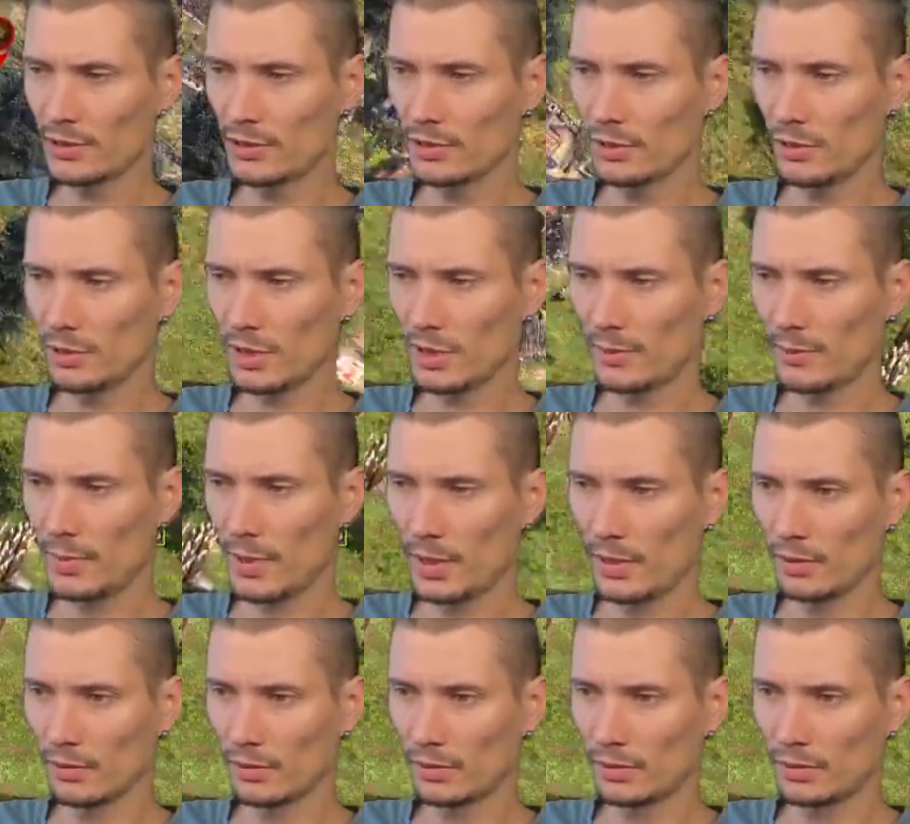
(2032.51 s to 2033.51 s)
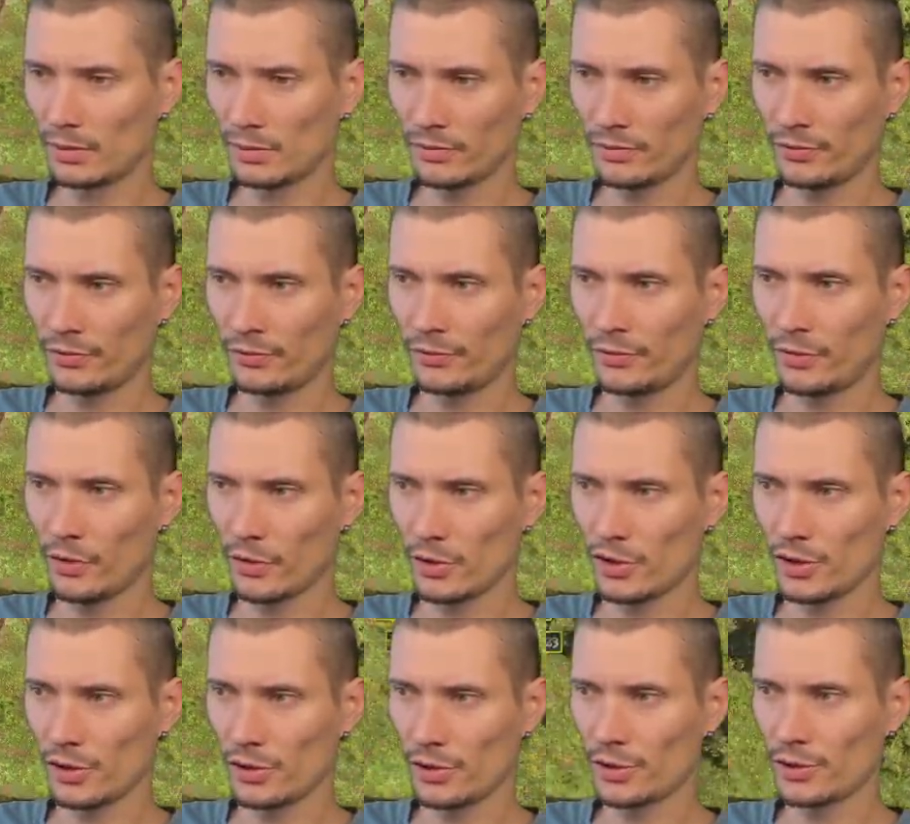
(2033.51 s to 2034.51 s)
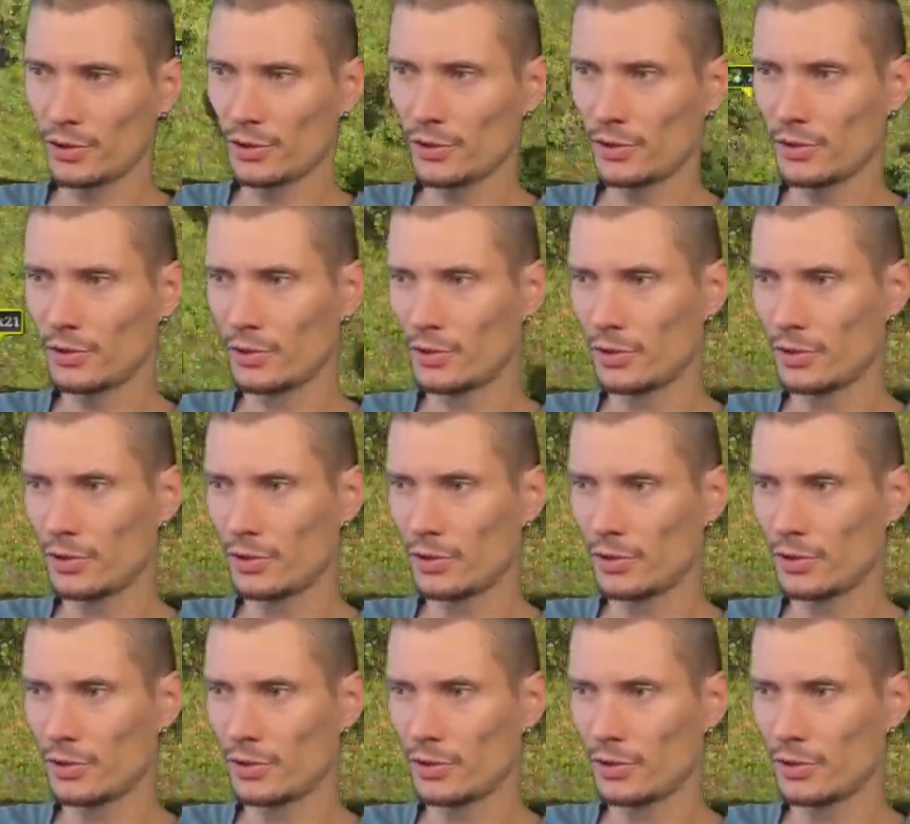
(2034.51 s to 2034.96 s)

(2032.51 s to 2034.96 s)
talk about forgers.